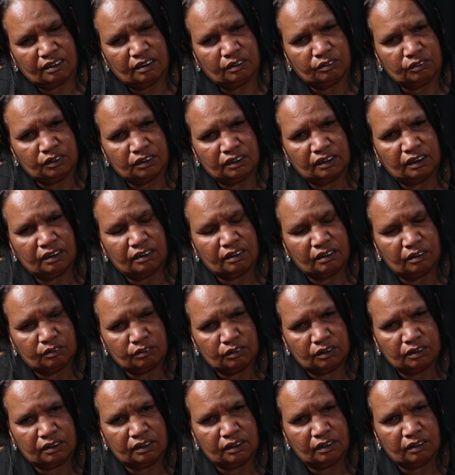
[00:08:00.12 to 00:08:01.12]
after death
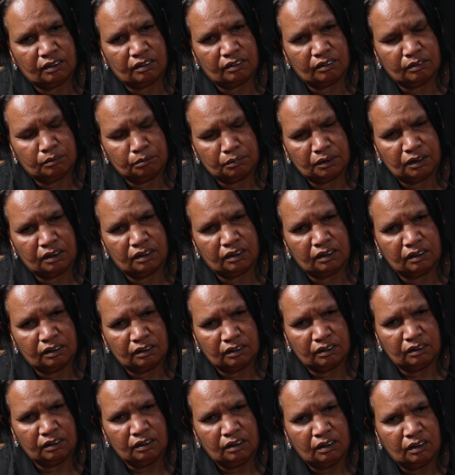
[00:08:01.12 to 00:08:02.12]
after death and being
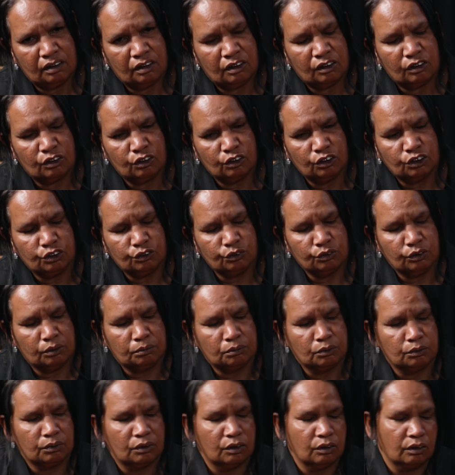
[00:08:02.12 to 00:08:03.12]
in those
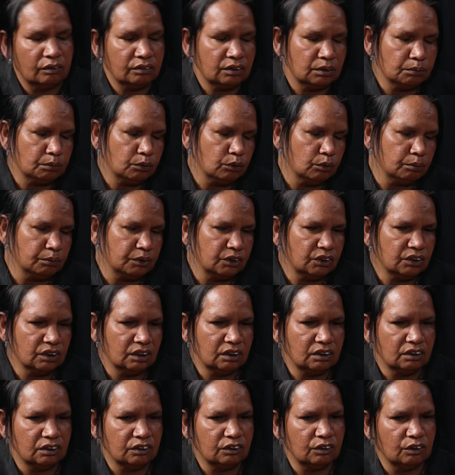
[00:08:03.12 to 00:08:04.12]
rooms when life support
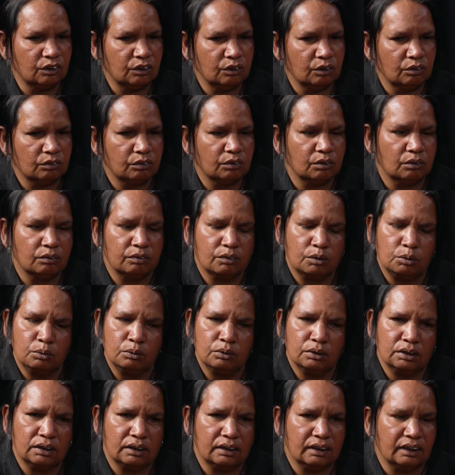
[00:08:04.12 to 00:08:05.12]
machines are turned off, of
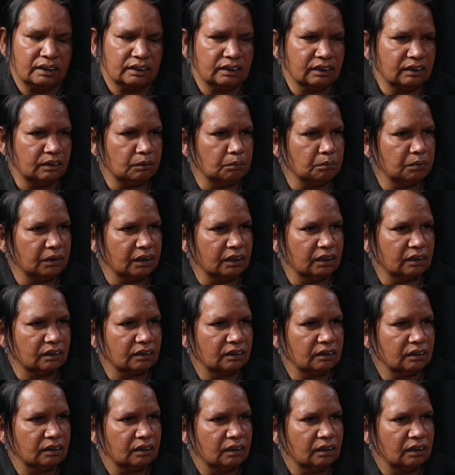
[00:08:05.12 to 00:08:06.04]
course it has an impact.